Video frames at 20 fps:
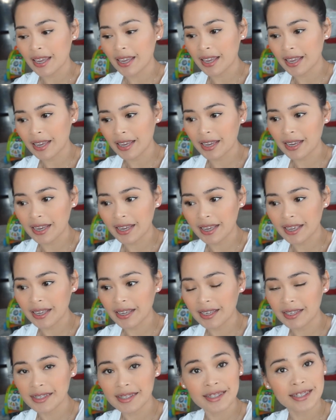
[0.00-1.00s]

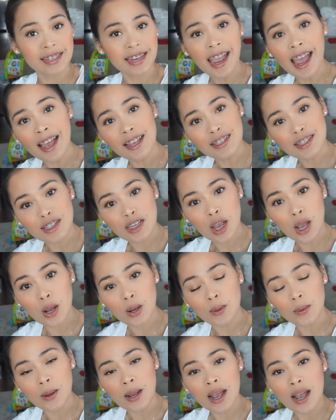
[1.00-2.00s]
And yeah,
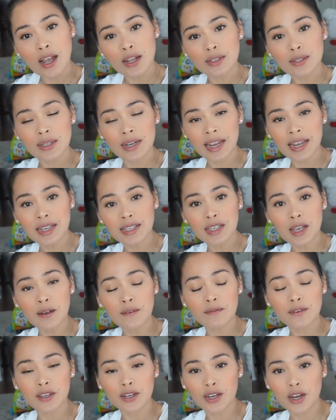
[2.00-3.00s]
so today's
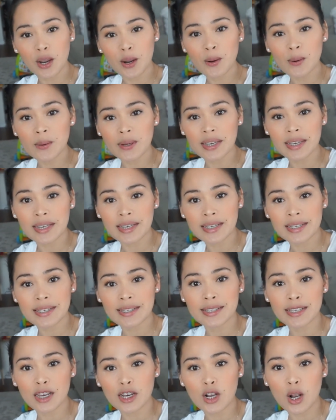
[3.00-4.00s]
video
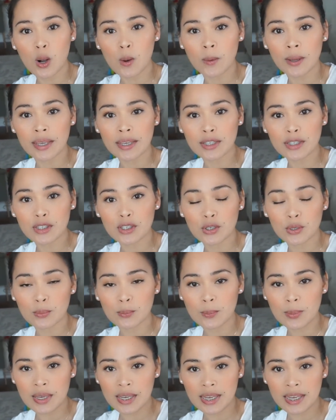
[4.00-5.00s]
is going to
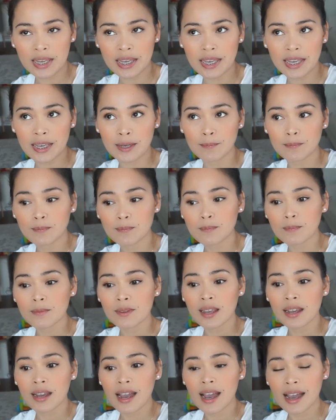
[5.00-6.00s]
be
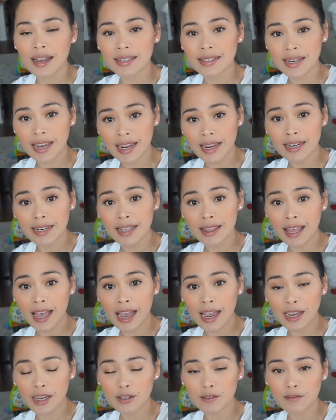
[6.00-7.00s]
a uh, day in the
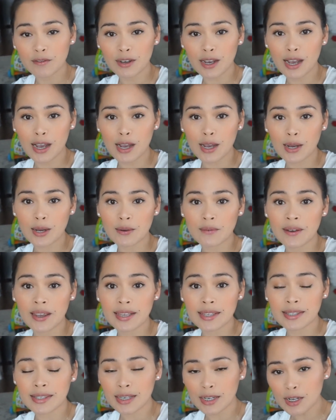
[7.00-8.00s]
life of a
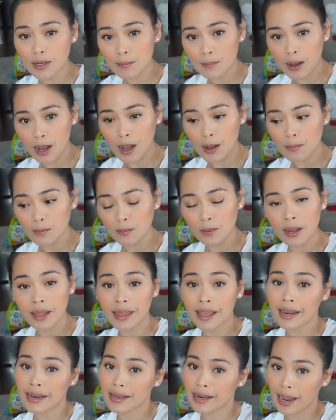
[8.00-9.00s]
single mom
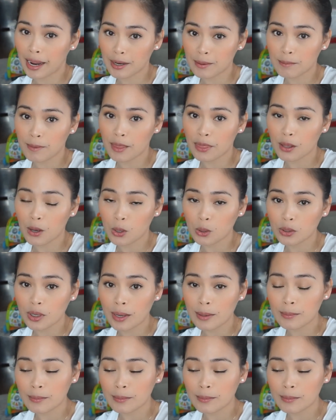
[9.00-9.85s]
with a nine month old